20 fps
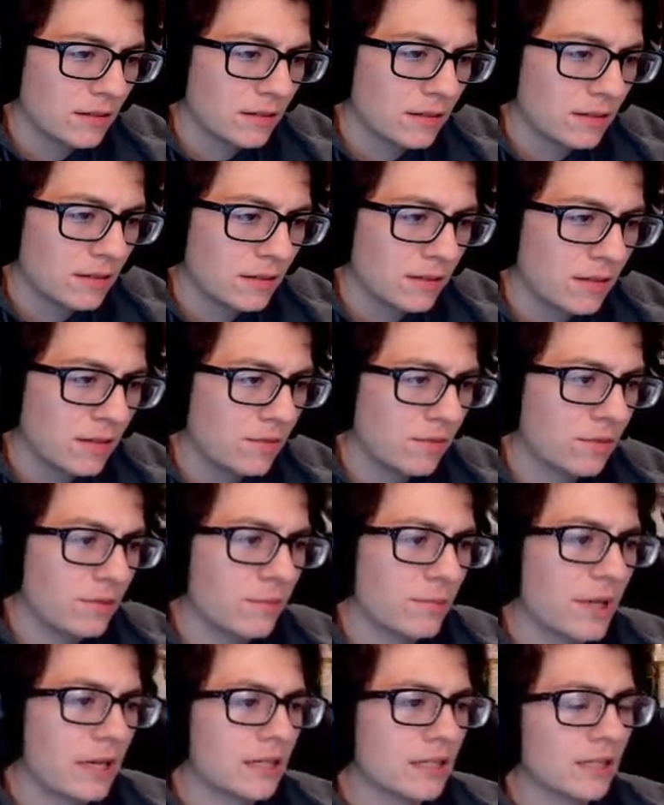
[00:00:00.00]
Go for the
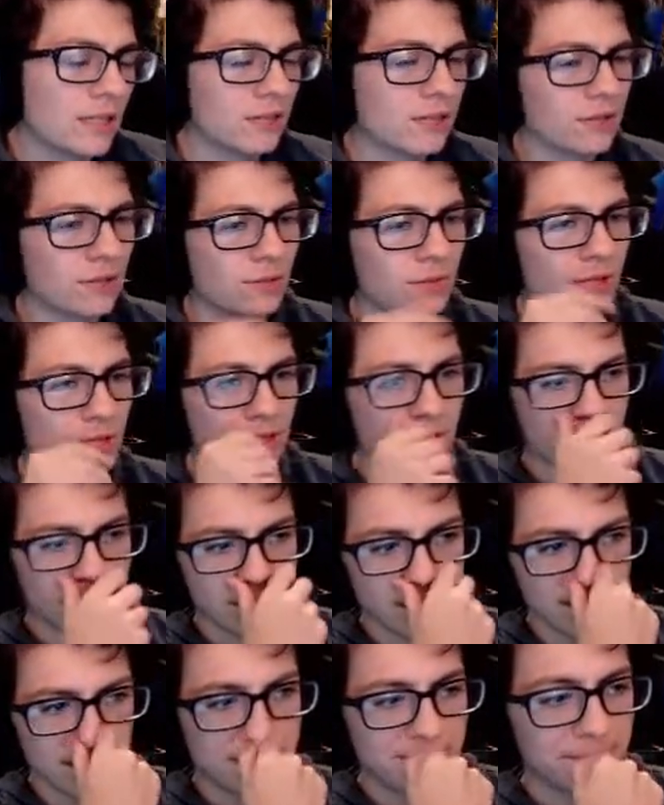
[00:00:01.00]
Max Hailstorm, get
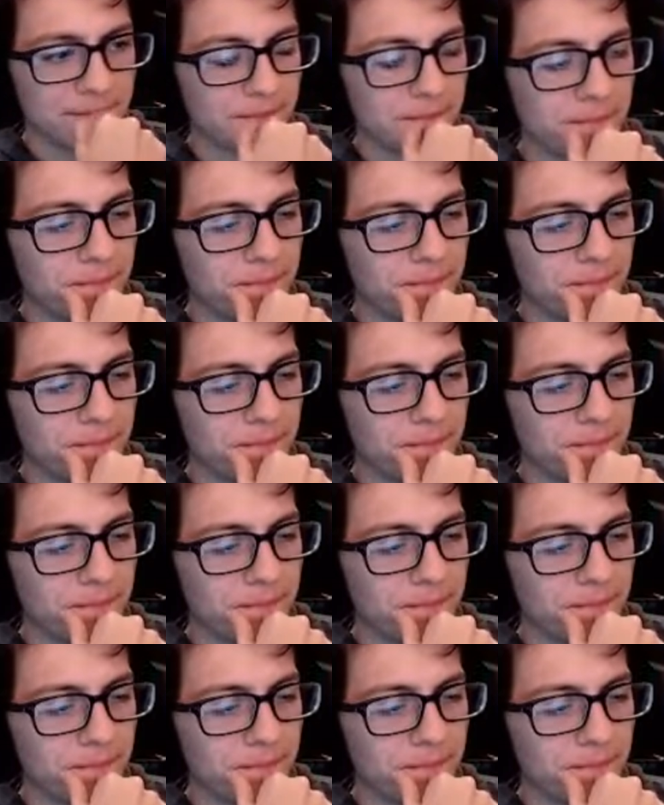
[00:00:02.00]
some...